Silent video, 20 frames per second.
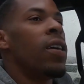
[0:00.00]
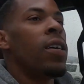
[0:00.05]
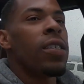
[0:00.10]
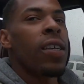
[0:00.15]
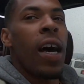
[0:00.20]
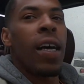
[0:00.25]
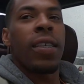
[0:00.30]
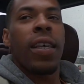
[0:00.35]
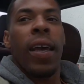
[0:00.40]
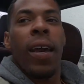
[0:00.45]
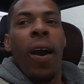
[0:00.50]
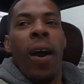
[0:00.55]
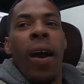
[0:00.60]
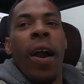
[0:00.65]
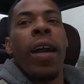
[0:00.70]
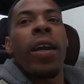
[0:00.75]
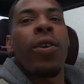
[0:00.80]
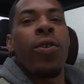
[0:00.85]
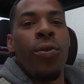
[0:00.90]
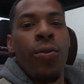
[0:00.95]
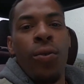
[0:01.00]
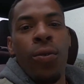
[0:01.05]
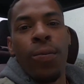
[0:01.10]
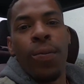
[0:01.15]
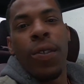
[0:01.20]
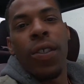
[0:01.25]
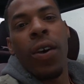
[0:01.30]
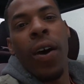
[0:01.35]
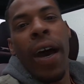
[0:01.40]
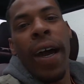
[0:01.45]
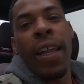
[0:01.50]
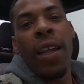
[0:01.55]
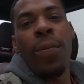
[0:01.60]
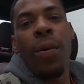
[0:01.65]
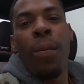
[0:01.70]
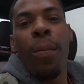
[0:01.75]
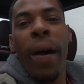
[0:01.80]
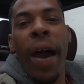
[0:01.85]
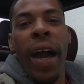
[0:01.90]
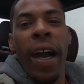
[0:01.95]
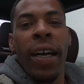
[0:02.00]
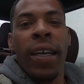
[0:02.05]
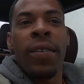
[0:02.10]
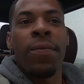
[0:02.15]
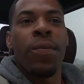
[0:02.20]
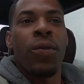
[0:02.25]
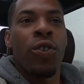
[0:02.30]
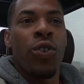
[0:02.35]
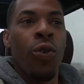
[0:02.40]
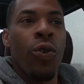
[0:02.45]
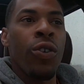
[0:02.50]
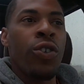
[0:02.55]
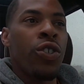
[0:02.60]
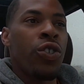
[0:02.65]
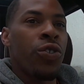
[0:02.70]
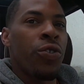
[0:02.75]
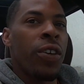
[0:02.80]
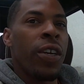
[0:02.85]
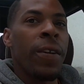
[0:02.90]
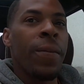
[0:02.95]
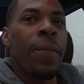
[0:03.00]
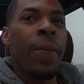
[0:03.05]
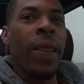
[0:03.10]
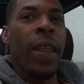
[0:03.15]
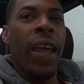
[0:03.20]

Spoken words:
So I was like, all right, cool. So I ended up buying George Street,